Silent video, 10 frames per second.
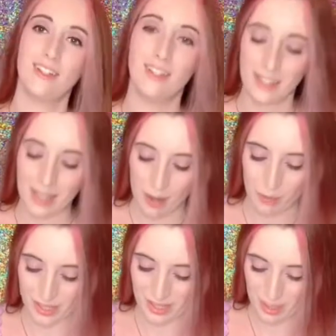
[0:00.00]
camera
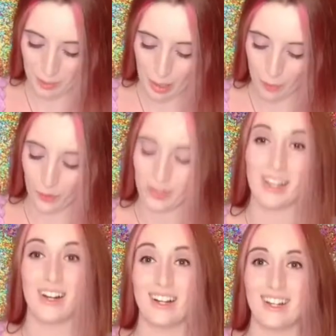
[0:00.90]
setup. I'm working
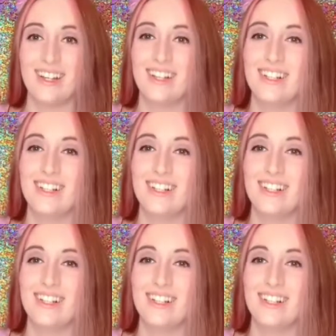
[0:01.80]
on it.